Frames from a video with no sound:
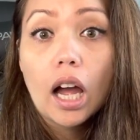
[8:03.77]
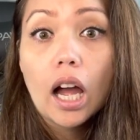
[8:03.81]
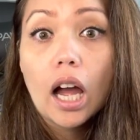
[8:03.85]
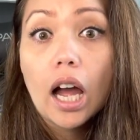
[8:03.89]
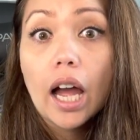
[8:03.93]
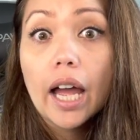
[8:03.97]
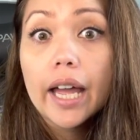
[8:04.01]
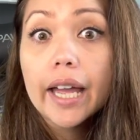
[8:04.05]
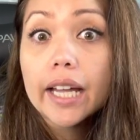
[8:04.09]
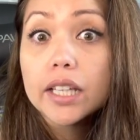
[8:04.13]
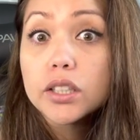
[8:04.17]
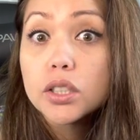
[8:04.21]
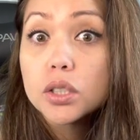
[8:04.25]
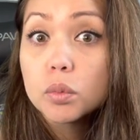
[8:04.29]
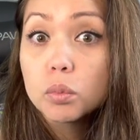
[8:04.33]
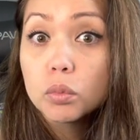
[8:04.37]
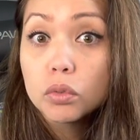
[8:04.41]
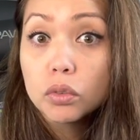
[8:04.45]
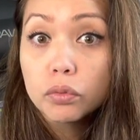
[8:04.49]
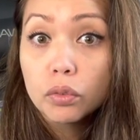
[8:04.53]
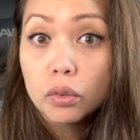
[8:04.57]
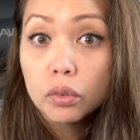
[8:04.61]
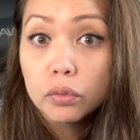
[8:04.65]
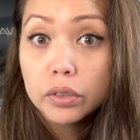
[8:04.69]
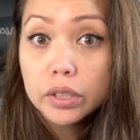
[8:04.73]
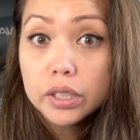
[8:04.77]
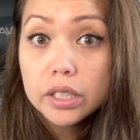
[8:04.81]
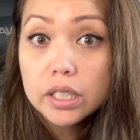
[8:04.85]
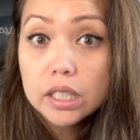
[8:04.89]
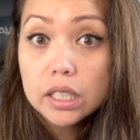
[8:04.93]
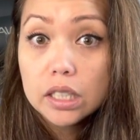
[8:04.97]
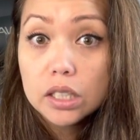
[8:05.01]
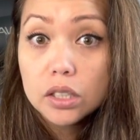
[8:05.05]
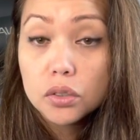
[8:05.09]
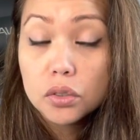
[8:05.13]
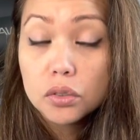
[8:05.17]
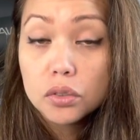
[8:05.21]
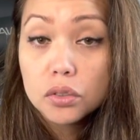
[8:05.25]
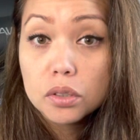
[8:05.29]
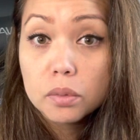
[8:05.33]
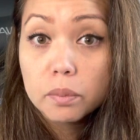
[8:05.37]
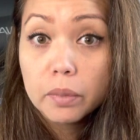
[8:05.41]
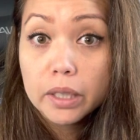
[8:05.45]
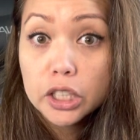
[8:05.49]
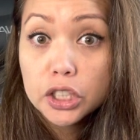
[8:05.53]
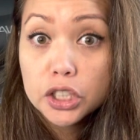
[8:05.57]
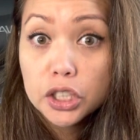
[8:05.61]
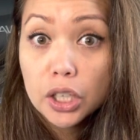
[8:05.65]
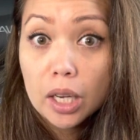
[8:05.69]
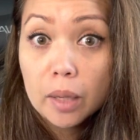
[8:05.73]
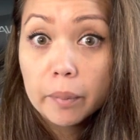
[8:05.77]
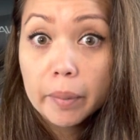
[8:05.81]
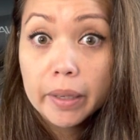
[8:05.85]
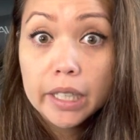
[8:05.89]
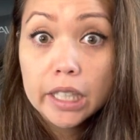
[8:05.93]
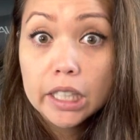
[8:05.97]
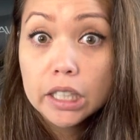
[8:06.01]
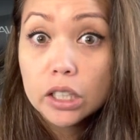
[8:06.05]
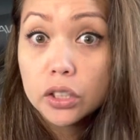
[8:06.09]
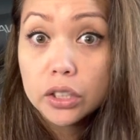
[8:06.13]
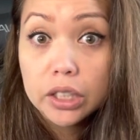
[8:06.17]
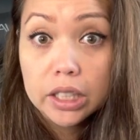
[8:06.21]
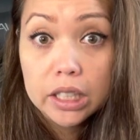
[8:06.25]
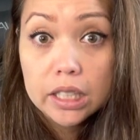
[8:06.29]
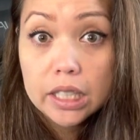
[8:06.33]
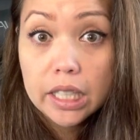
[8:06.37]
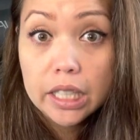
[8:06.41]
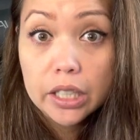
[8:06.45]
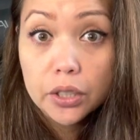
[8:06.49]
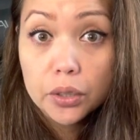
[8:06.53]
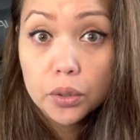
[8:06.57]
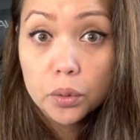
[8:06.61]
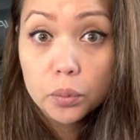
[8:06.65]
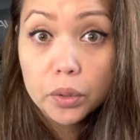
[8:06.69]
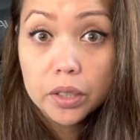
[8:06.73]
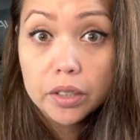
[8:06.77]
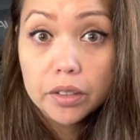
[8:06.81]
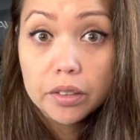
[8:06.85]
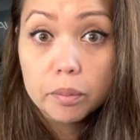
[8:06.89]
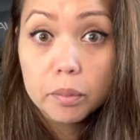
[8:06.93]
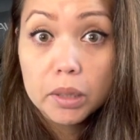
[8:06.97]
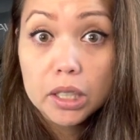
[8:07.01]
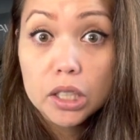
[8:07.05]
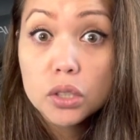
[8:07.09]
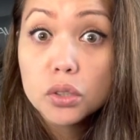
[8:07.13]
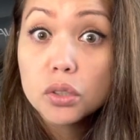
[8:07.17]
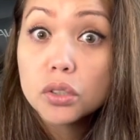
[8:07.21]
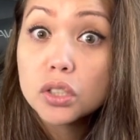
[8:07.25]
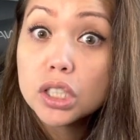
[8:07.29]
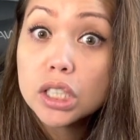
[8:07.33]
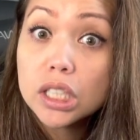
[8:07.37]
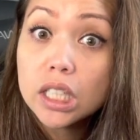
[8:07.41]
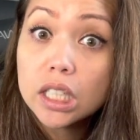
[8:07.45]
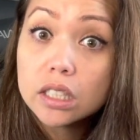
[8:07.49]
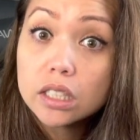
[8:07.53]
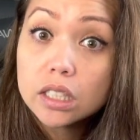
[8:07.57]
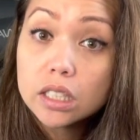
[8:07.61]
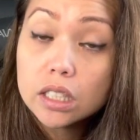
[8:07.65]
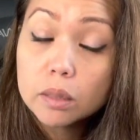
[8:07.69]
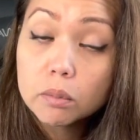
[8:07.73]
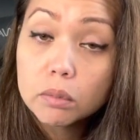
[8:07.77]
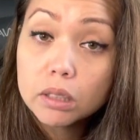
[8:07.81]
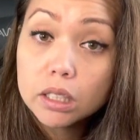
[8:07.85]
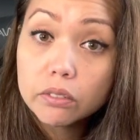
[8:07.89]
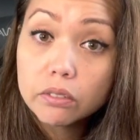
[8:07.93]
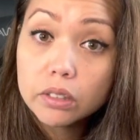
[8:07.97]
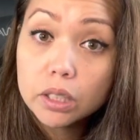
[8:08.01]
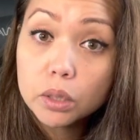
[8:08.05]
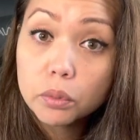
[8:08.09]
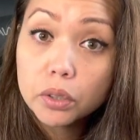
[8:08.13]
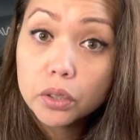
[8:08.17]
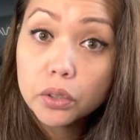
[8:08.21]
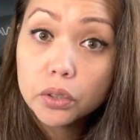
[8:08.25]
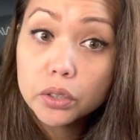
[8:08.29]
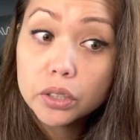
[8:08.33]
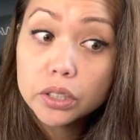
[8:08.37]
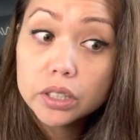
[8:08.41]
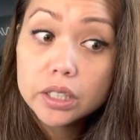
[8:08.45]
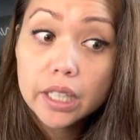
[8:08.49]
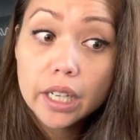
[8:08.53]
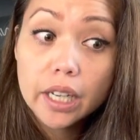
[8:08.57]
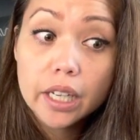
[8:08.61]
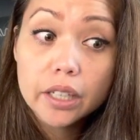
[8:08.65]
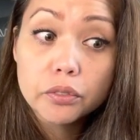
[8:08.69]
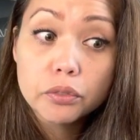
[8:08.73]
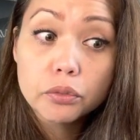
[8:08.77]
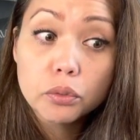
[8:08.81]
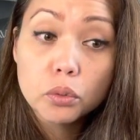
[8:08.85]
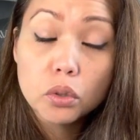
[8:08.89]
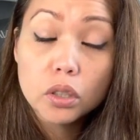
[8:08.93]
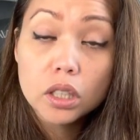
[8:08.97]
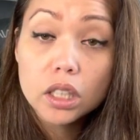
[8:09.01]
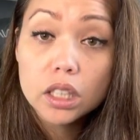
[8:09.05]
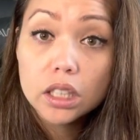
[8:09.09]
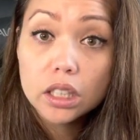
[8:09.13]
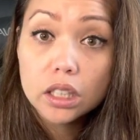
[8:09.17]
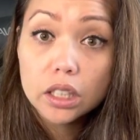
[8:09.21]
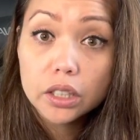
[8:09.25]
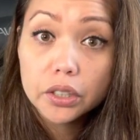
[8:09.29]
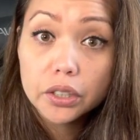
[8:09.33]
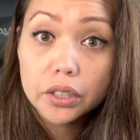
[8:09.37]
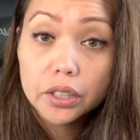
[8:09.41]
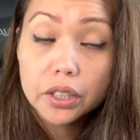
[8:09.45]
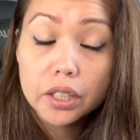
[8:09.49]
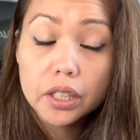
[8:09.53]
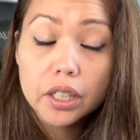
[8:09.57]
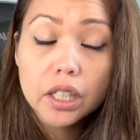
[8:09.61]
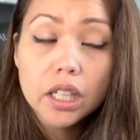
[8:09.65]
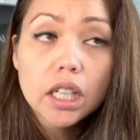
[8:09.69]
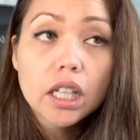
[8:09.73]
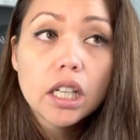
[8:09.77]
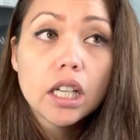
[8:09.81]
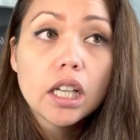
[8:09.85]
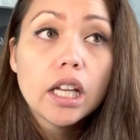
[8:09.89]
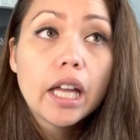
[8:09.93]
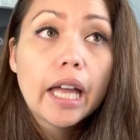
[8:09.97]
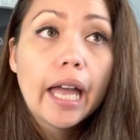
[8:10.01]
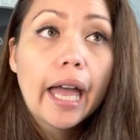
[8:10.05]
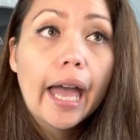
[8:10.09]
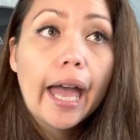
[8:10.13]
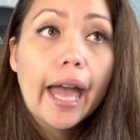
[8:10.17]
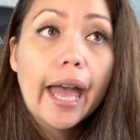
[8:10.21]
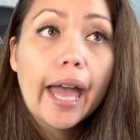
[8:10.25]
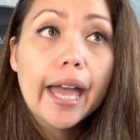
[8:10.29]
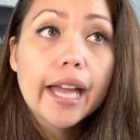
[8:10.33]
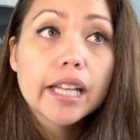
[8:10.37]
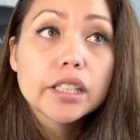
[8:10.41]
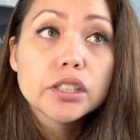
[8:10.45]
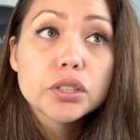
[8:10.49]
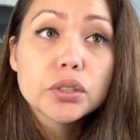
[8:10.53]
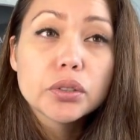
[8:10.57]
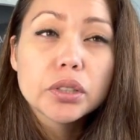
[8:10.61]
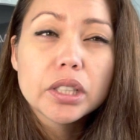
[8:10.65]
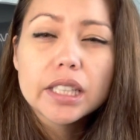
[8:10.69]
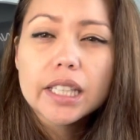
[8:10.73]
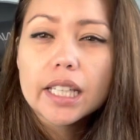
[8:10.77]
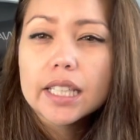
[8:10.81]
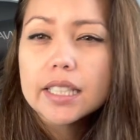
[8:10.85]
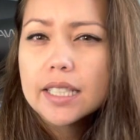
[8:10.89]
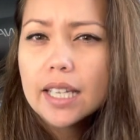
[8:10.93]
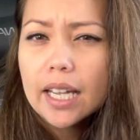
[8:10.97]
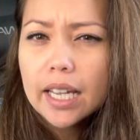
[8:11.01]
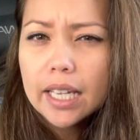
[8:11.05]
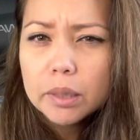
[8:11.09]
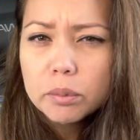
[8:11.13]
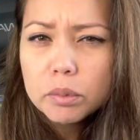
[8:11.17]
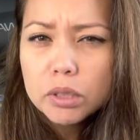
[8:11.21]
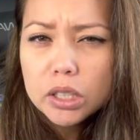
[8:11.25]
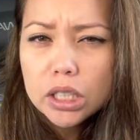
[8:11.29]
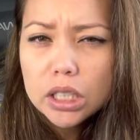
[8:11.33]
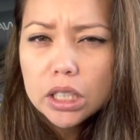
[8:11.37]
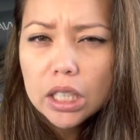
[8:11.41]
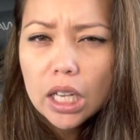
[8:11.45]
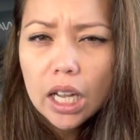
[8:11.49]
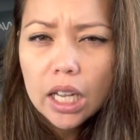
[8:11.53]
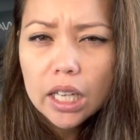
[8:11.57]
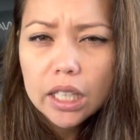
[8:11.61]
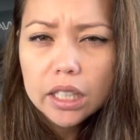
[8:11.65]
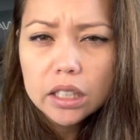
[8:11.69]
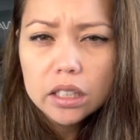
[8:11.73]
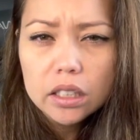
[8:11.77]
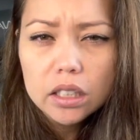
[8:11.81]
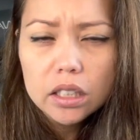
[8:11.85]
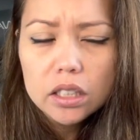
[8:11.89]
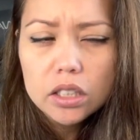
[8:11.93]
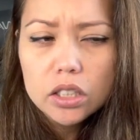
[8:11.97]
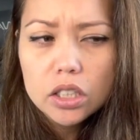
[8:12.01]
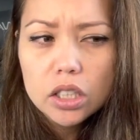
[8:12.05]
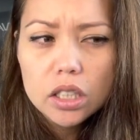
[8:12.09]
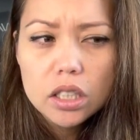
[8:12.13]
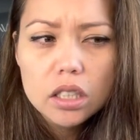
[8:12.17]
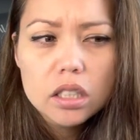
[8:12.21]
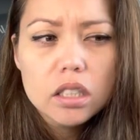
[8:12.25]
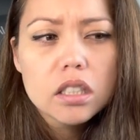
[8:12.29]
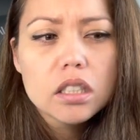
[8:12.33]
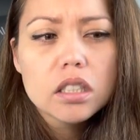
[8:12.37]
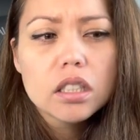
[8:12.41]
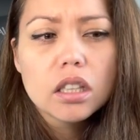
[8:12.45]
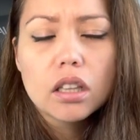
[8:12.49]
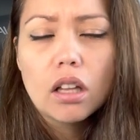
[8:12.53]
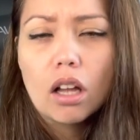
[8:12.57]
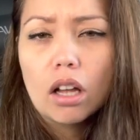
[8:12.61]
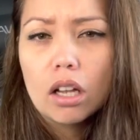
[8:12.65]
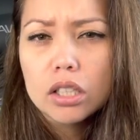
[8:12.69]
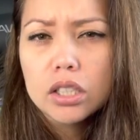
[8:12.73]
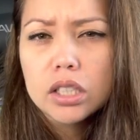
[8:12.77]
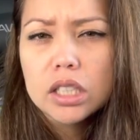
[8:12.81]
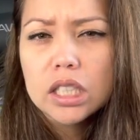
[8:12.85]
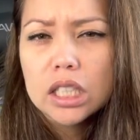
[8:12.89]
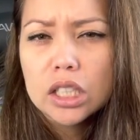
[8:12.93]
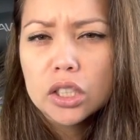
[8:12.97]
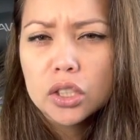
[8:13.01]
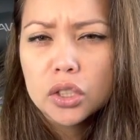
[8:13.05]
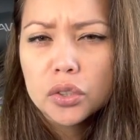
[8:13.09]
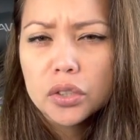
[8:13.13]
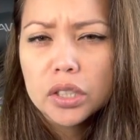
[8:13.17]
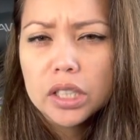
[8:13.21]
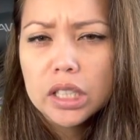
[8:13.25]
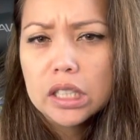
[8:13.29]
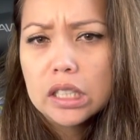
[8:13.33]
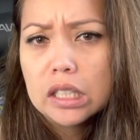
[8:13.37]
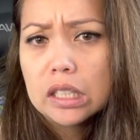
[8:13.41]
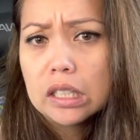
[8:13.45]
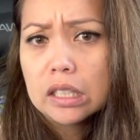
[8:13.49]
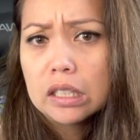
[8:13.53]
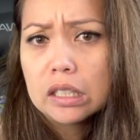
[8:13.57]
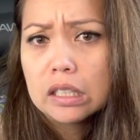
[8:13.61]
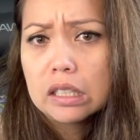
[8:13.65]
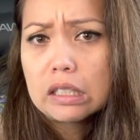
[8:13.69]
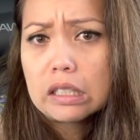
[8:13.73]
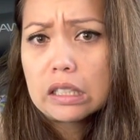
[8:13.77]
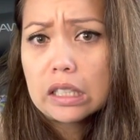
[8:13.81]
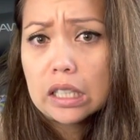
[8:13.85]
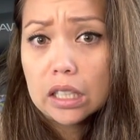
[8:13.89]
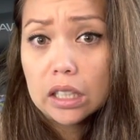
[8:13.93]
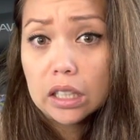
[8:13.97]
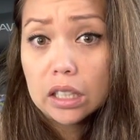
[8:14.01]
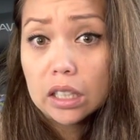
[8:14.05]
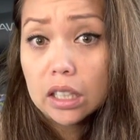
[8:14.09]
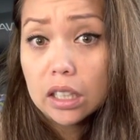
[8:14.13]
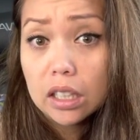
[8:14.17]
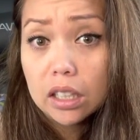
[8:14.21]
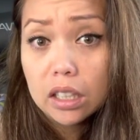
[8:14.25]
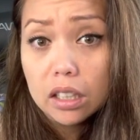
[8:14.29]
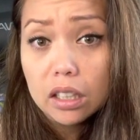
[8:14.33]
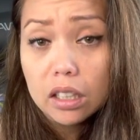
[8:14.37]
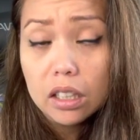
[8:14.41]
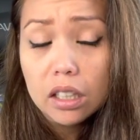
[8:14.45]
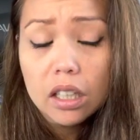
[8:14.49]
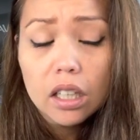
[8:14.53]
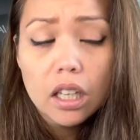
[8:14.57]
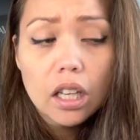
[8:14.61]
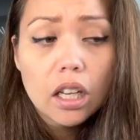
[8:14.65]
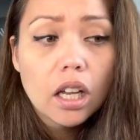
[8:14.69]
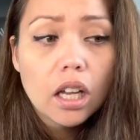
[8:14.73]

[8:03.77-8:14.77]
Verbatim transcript: I had to move overseas due to my job, and I couldn't take her with me, so she ended up living with her dad for a year. And during that time, she kind of just lost interest in singing.